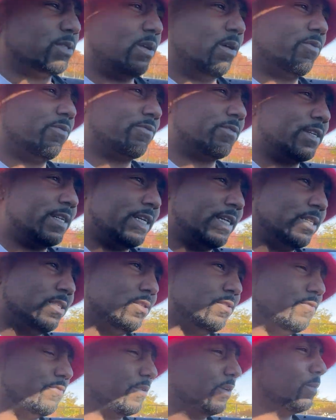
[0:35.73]
no friends.
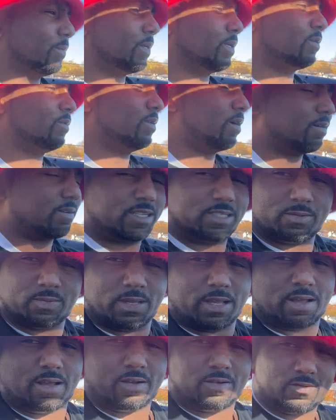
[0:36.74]
You feel me? You know, because
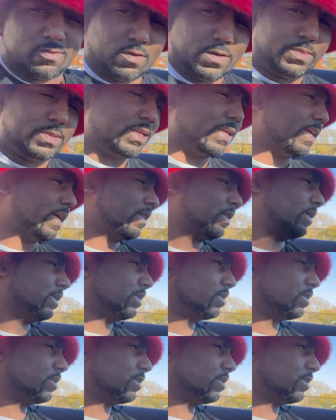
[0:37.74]
we all grew up together in